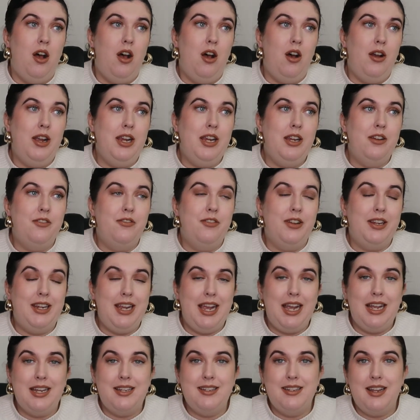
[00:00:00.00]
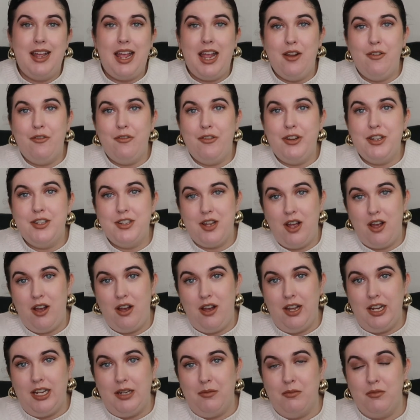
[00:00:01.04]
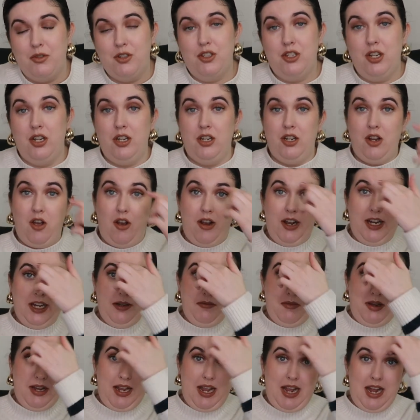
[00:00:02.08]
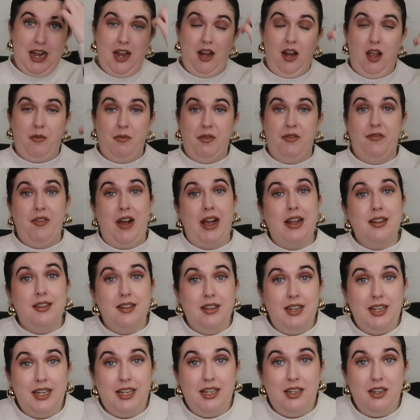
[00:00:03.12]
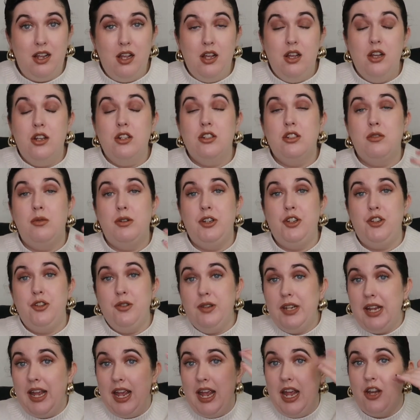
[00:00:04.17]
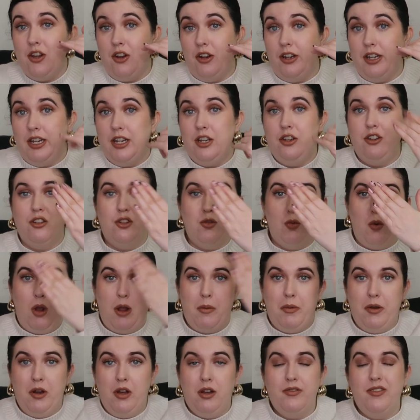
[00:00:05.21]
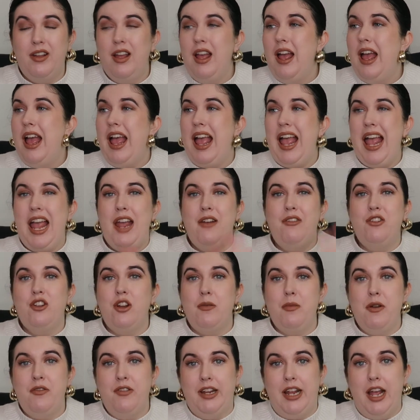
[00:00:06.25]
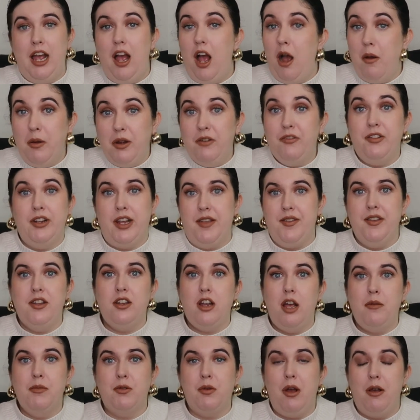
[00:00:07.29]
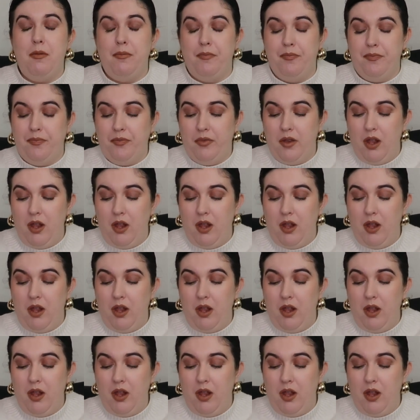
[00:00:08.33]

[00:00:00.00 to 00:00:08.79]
I forget every time to line my hairline with Vaseline, so when you do get hair dye, you just wipe it off. Every time I forget, I'm going to forget this time as well.